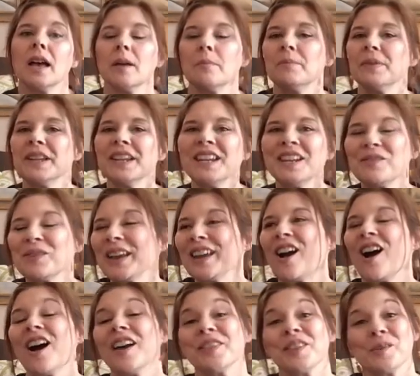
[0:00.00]
But anyway,
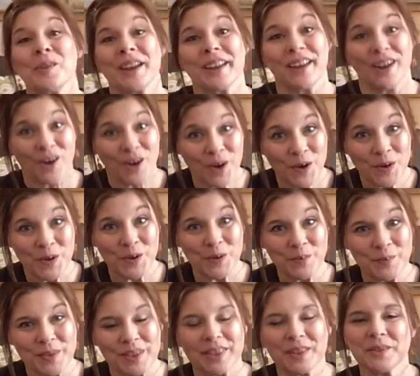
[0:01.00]
on the way
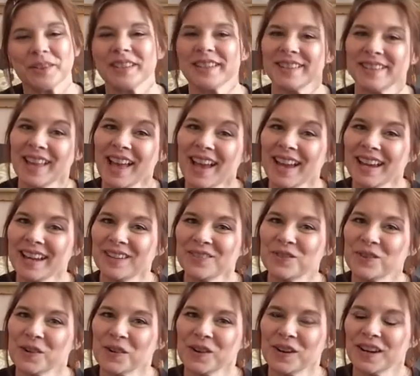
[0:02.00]
home, there was a sign
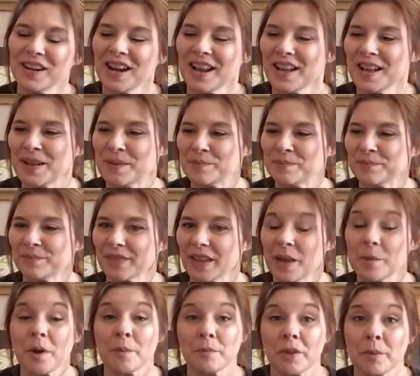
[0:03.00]
for
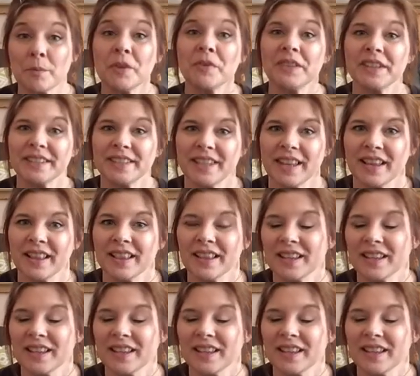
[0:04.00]
a moving sale.